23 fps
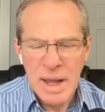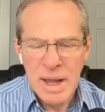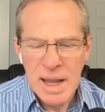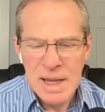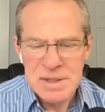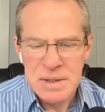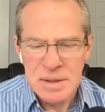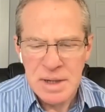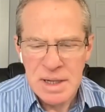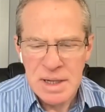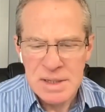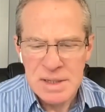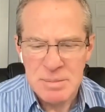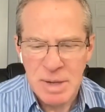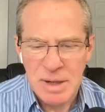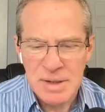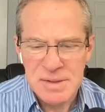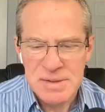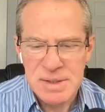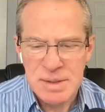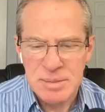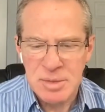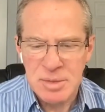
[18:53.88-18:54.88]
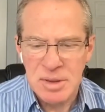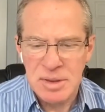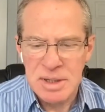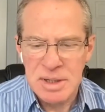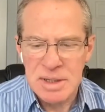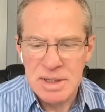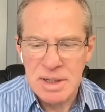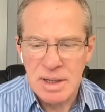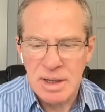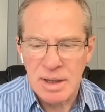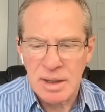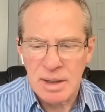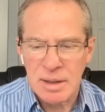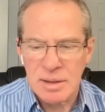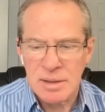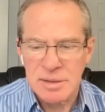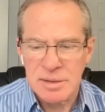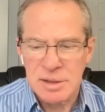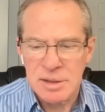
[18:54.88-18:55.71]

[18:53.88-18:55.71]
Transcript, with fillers: to ask you next about some of the uh,